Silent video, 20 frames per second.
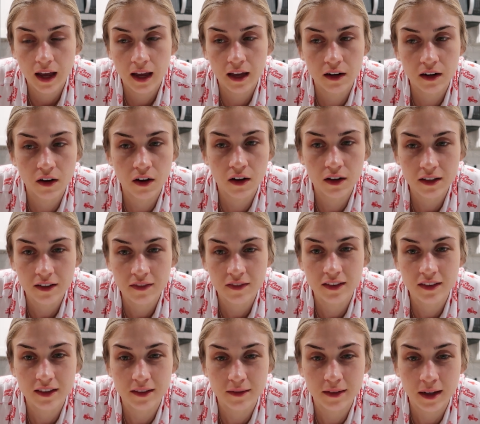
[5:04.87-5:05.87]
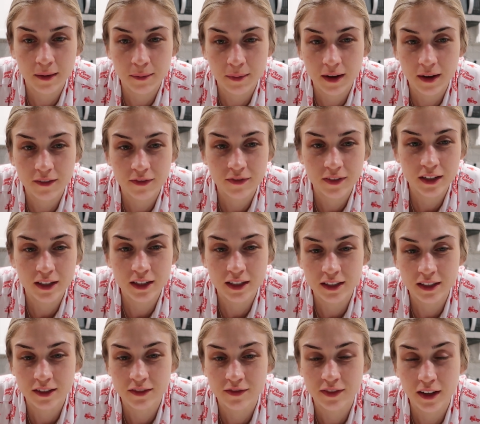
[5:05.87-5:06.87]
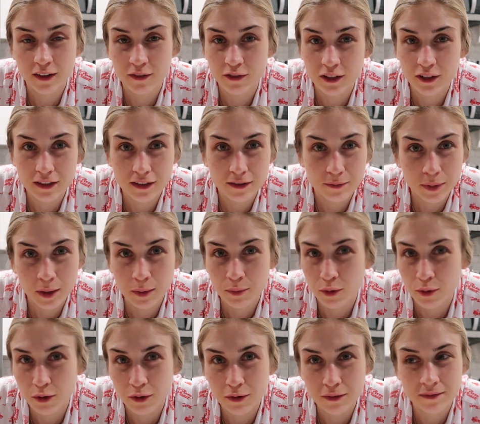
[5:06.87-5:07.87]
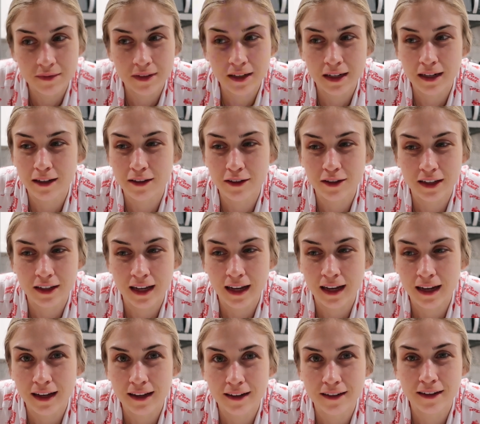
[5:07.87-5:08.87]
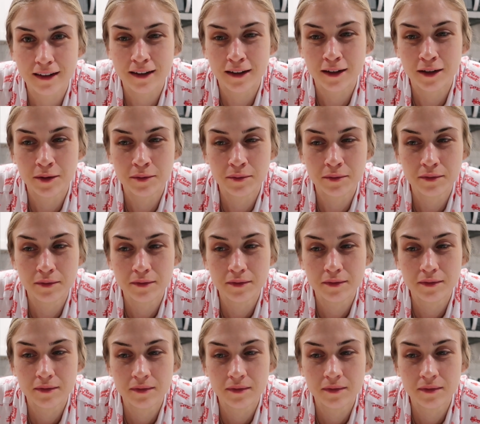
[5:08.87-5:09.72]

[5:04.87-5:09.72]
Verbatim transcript: And all of like my fitness favorite people that I look at, um,